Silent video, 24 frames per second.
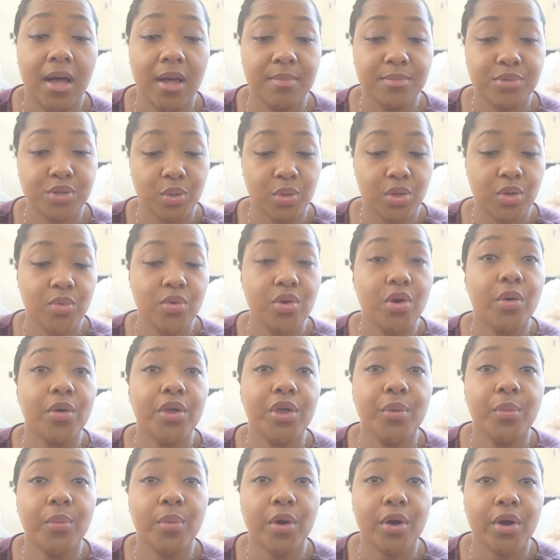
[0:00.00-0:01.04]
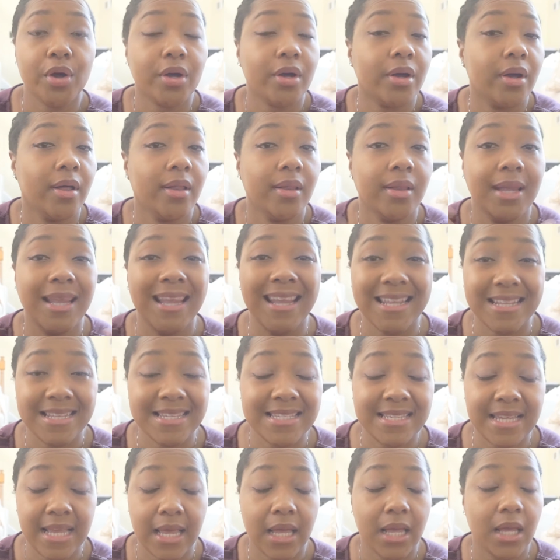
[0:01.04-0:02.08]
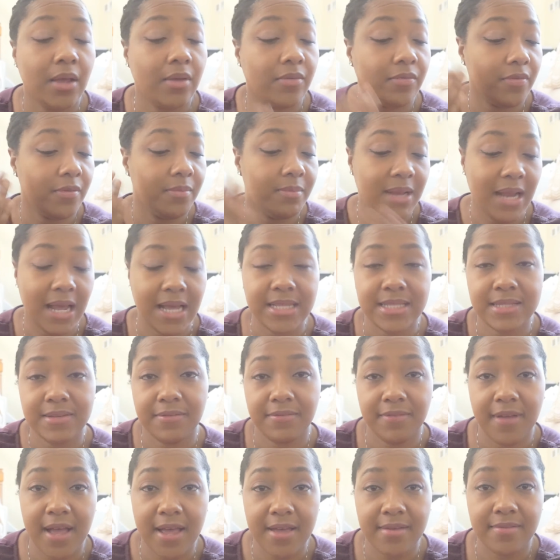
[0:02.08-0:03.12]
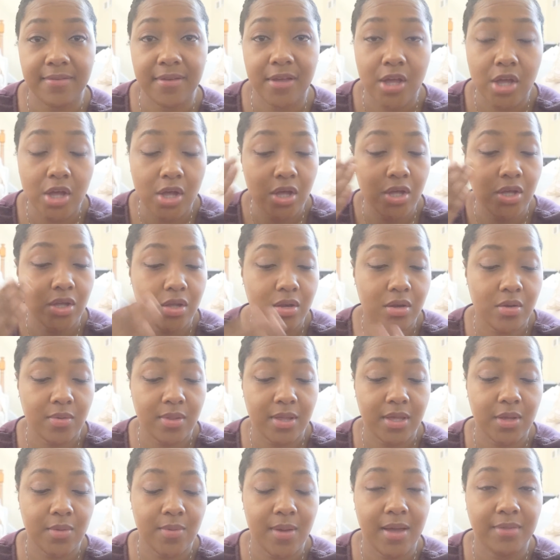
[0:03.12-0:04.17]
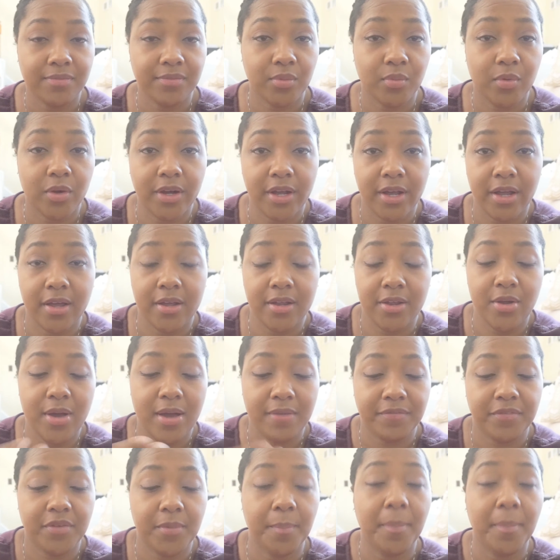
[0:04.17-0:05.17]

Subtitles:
So you work, well, let's say from 9 to 5. You know that you have to